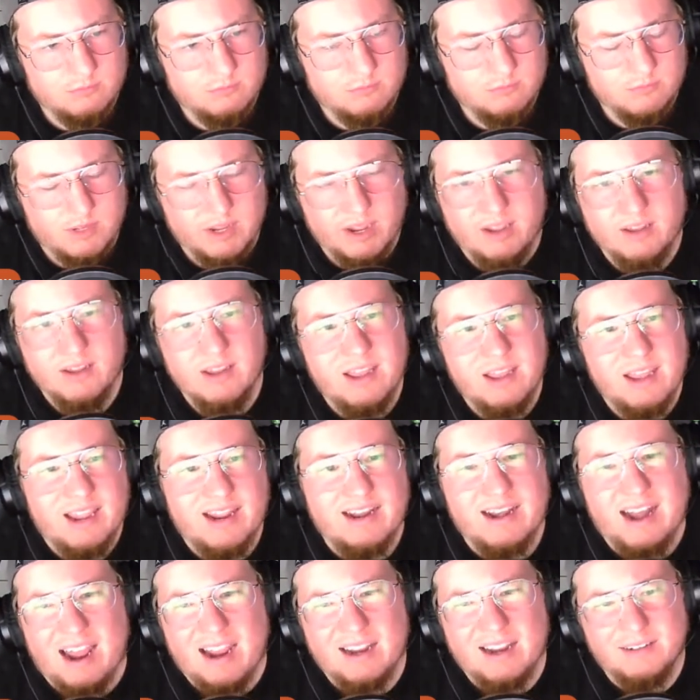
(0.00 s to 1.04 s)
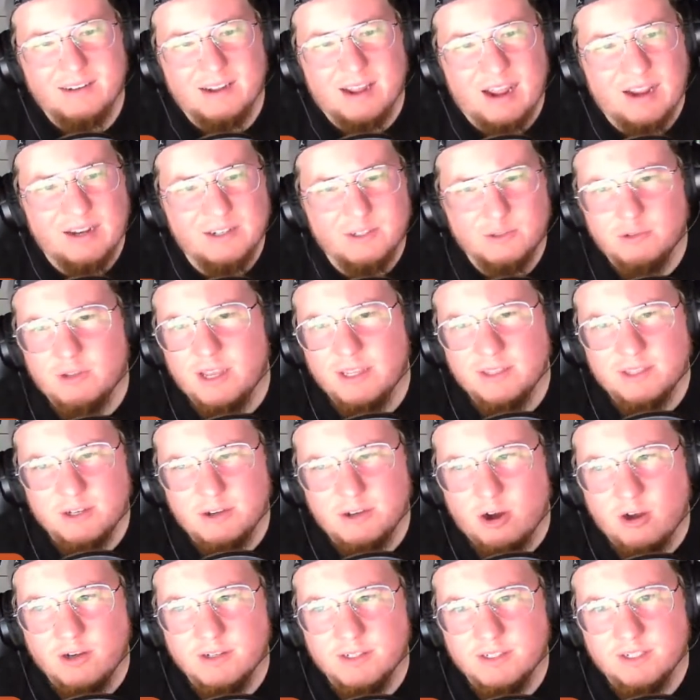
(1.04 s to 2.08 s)
Yeah, and I do like the
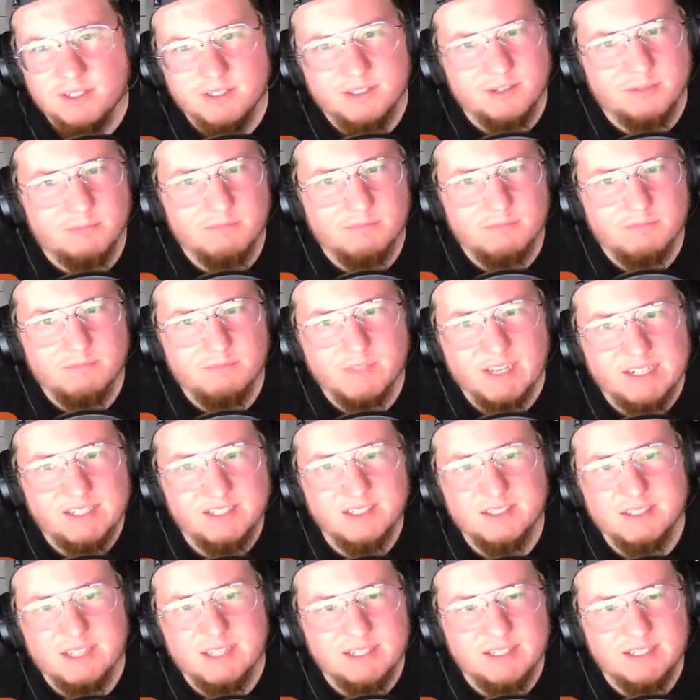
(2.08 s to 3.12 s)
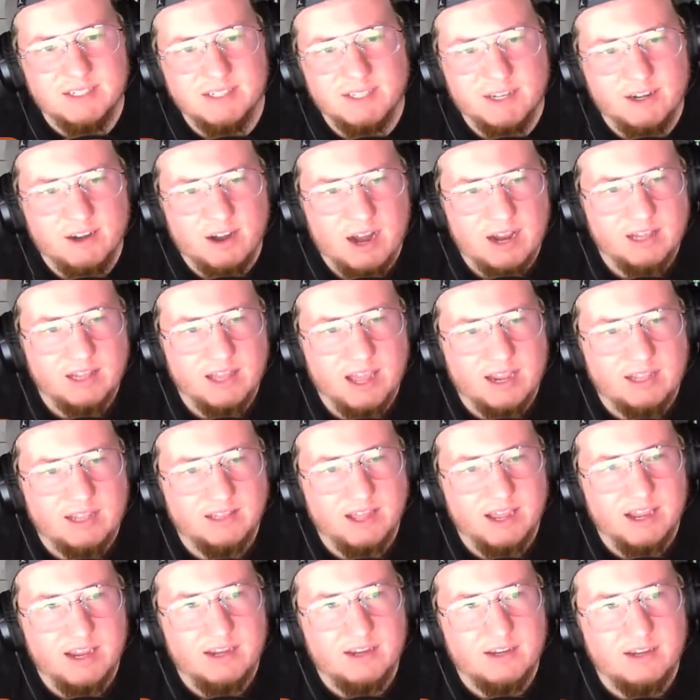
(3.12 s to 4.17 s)
card system that's in there. I
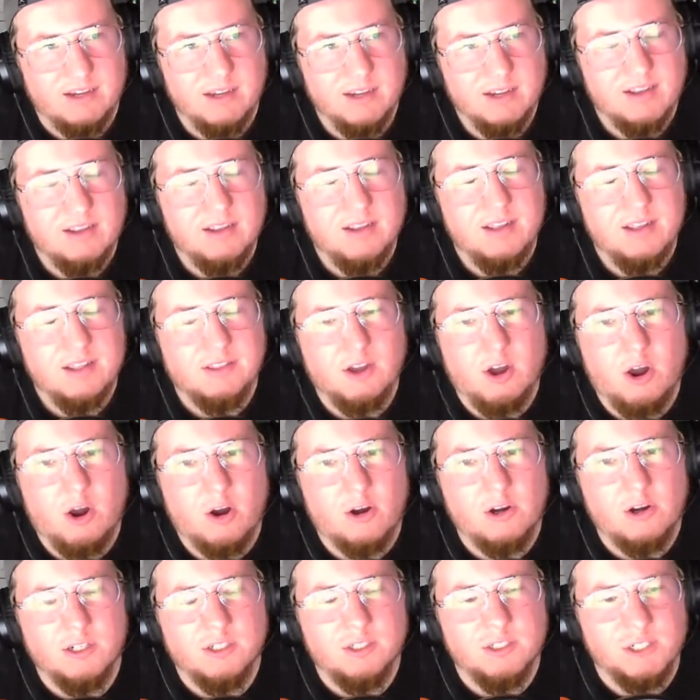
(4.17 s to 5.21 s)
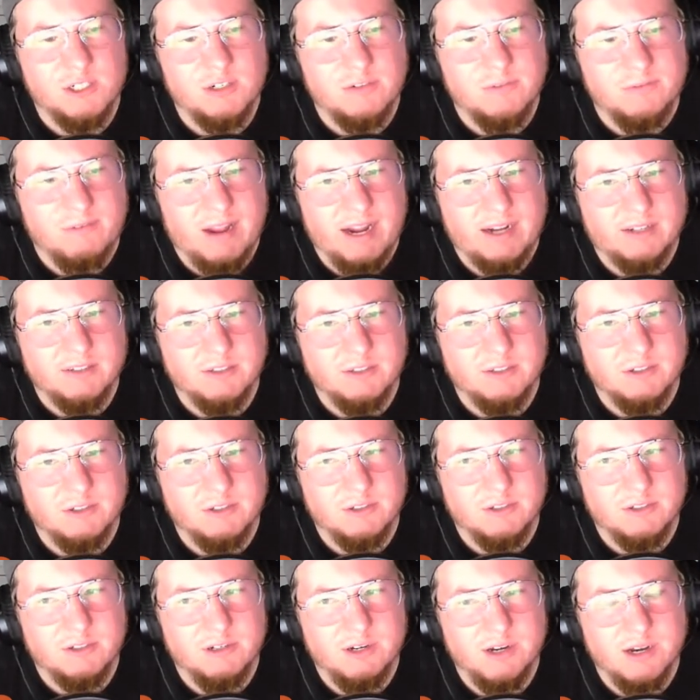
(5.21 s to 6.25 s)
like the RNG
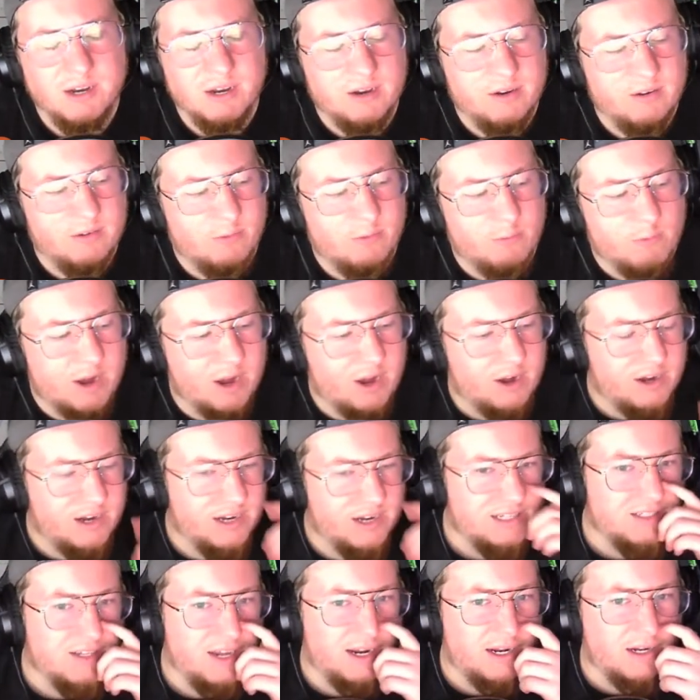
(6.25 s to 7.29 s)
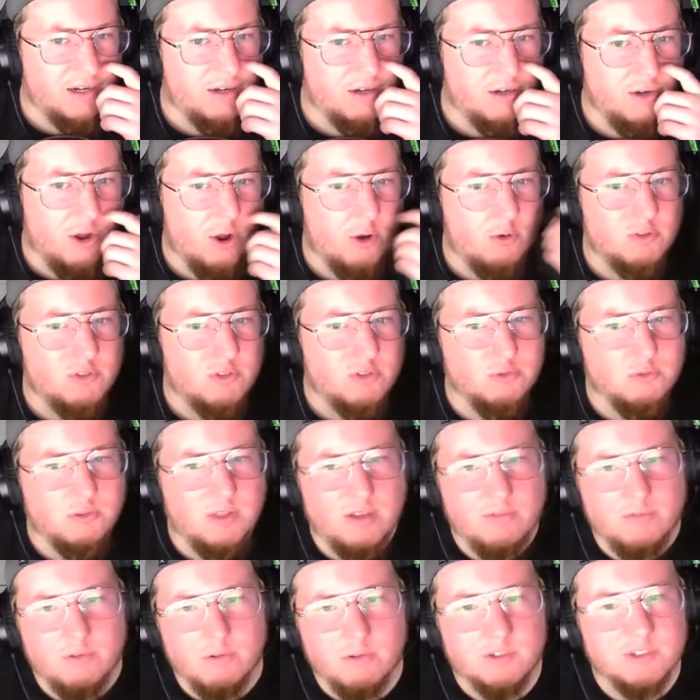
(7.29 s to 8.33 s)
factor where it's like no two
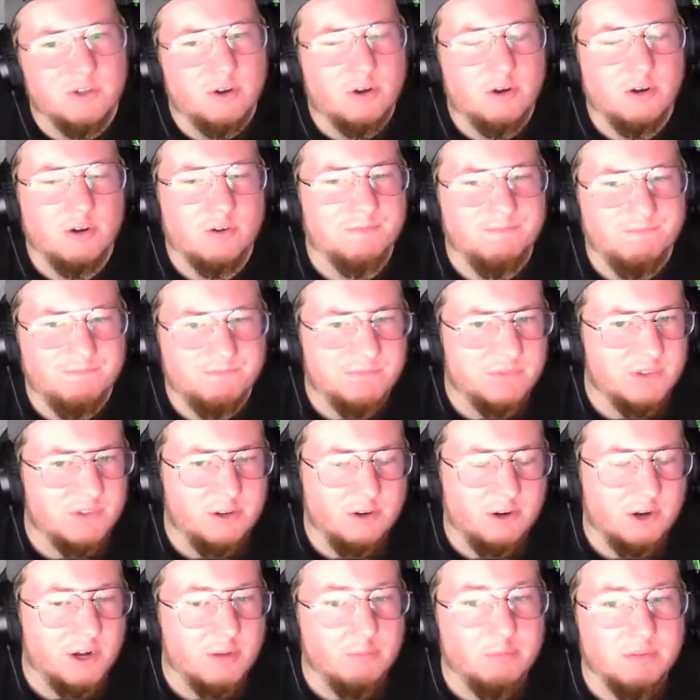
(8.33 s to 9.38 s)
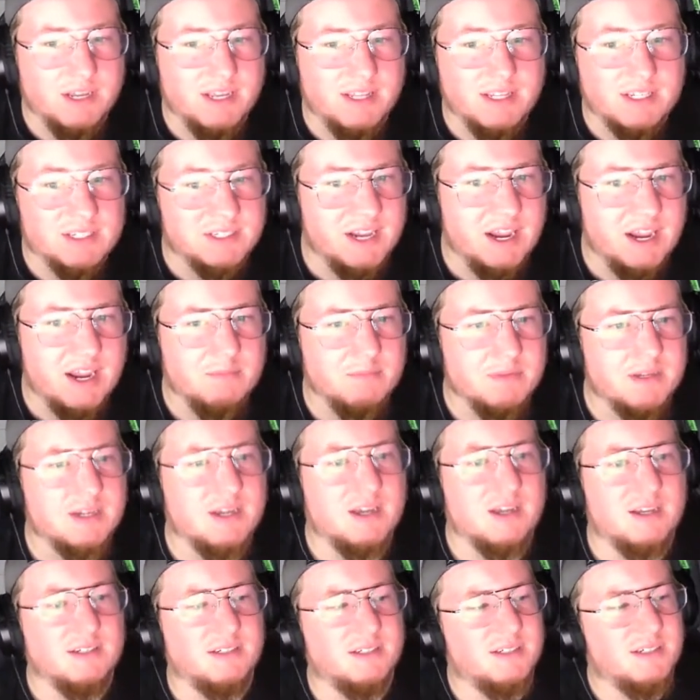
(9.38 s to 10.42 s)
levels are you're gonna play the same,
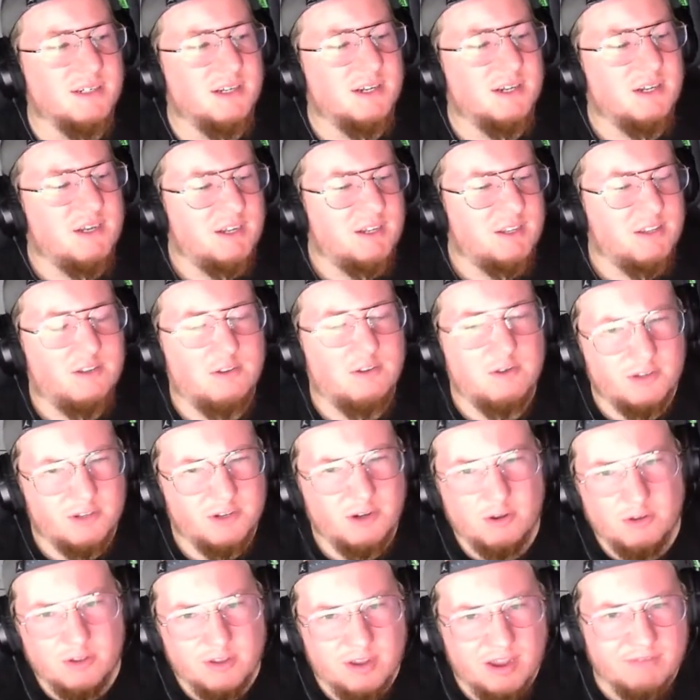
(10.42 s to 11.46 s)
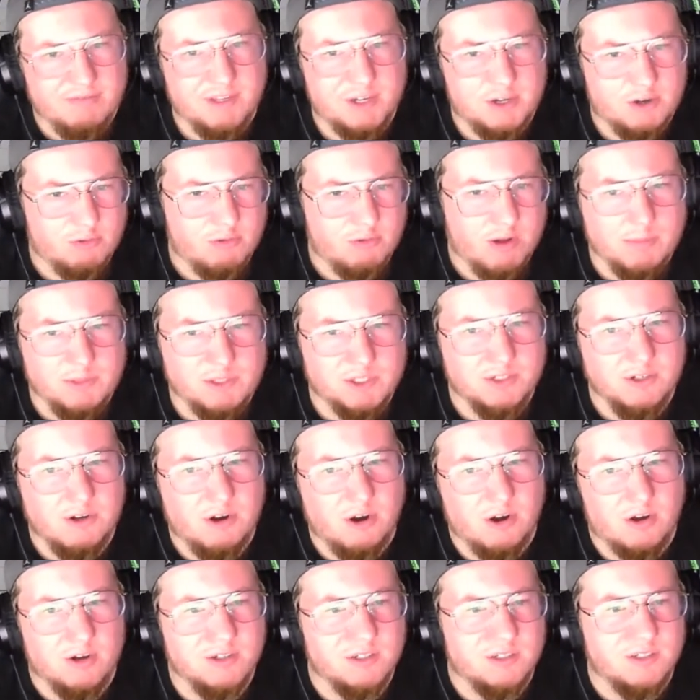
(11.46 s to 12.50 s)
because you have the corruption
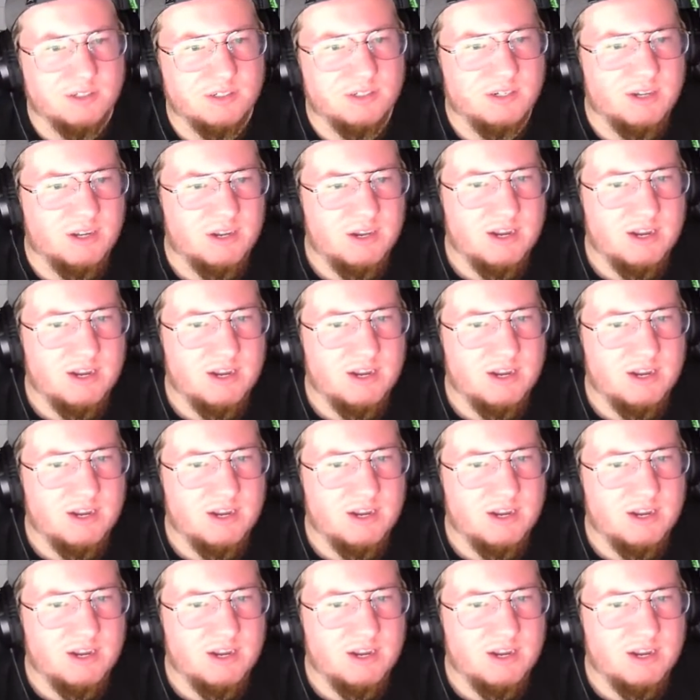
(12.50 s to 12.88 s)
cards.